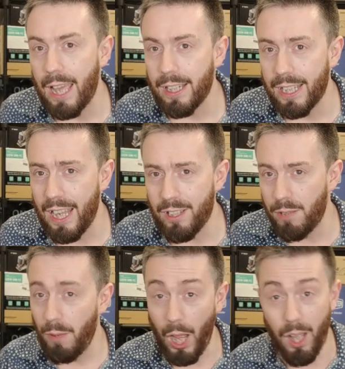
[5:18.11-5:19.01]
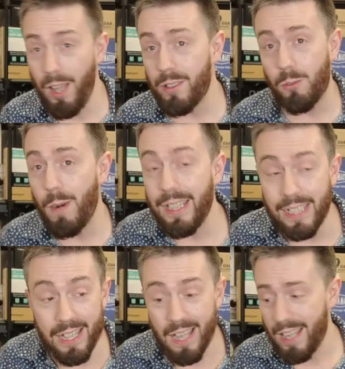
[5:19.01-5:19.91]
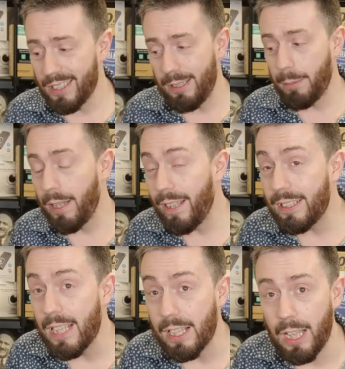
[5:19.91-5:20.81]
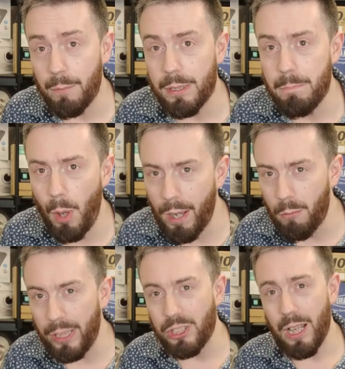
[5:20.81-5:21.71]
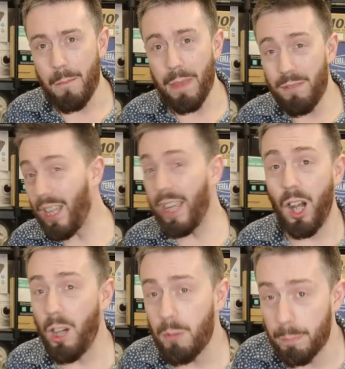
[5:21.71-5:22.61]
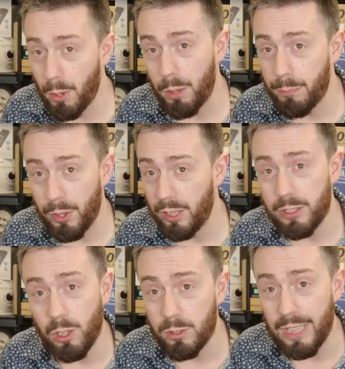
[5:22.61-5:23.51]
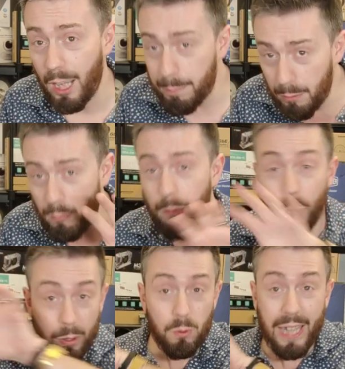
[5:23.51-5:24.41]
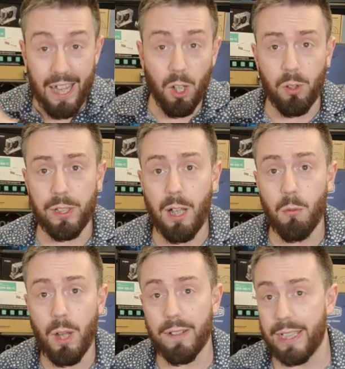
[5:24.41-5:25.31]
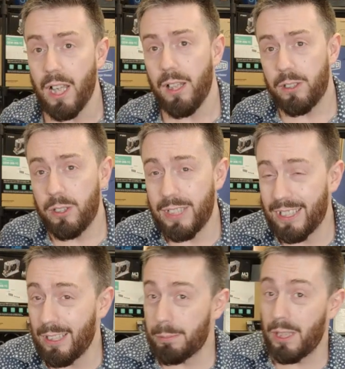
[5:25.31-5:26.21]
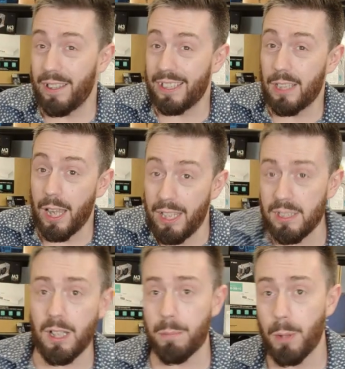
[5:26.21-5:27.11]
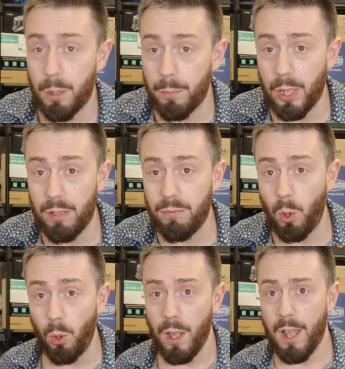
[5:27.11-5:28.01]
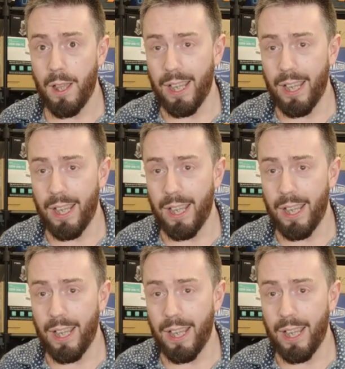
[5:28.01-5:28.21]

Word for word: There, and again, you've heard already some of the things that are covered by it, which, if they are appropriate to your setup, and we will get on, don't worry, to setups that this isn't appropriate for.